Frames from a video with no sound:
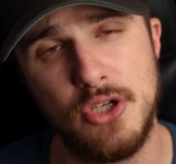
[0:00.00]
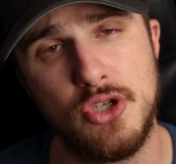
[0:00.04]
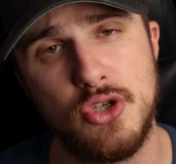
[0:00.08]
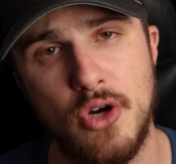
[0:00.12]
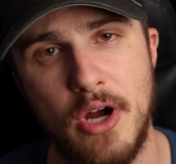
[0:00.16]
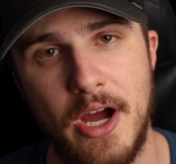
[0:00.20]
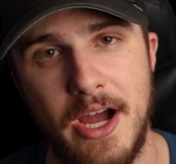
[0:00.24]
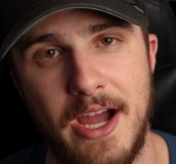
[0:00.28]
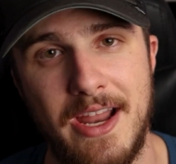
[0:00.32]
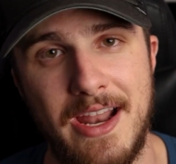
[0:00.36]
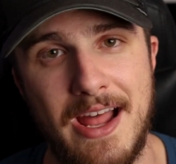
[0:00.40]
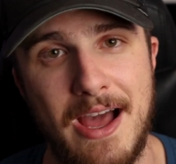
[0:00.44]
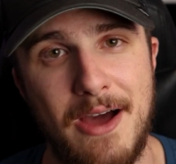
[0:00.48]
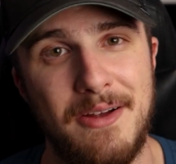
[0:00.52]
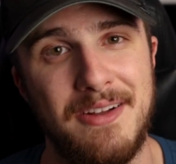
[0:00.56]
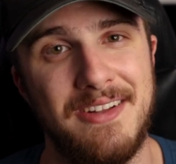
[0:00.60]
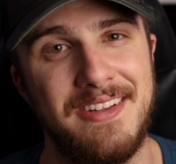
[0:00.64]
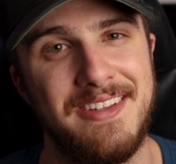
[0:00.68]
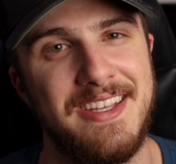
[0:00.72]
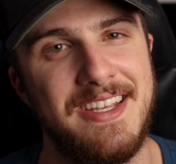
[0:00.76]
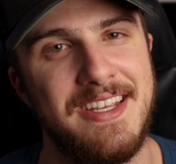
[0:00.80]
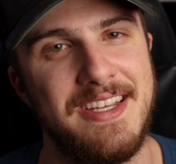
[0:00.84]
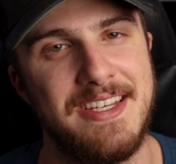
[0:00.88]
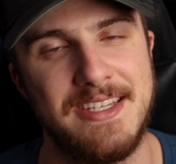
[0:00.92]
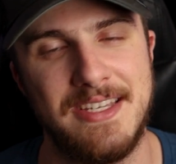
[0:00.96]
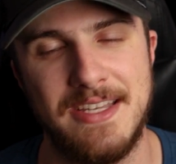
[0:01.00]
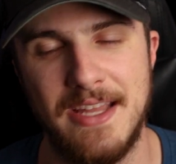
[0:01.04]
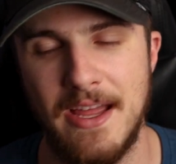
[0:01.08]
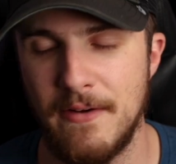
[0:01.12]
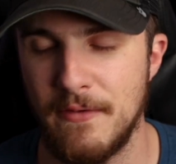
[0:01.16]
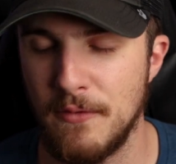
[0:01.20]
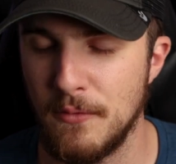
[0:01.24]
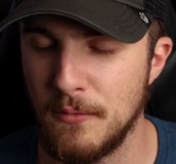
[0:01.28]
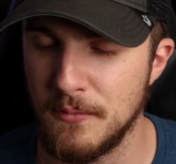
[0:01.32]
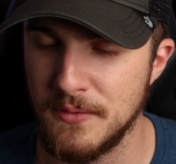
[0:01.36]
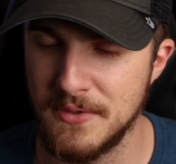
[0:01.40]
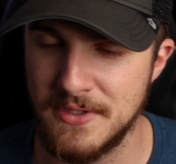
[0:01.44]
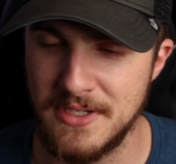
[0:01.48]
to try it out at least.
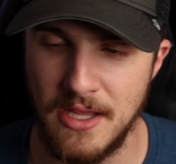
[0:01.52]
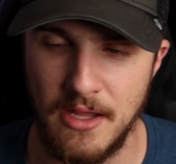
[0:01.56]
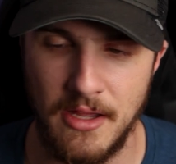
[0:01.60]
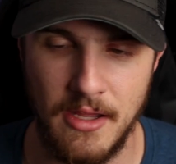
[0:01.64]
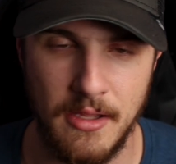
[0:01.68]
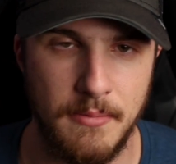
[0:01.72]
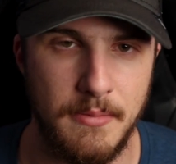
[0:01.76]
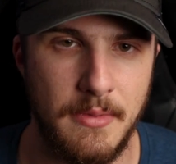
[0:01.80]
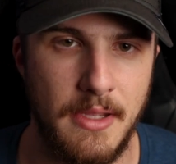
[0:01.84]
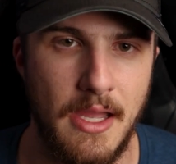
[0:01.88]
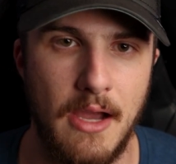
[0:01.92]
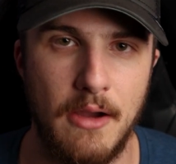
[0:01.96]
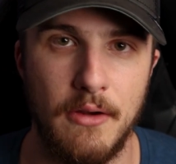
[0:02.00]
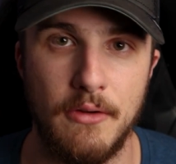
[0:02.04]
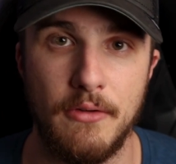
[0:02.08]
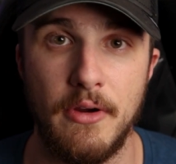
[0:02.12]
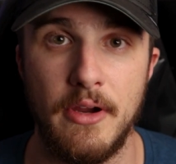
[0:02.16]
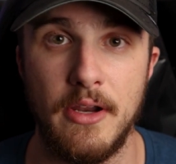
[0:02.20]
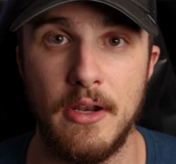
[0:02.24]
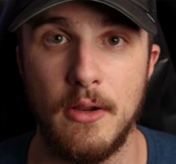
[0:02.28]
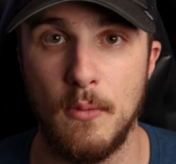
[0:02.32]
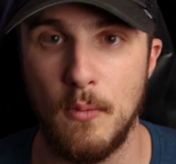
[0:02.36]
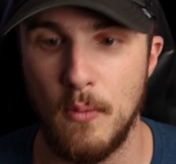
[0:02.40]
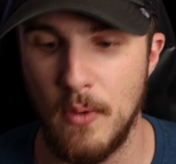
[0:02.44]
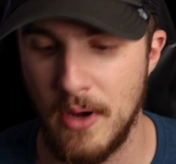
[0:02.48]
Everyone was telling me how great it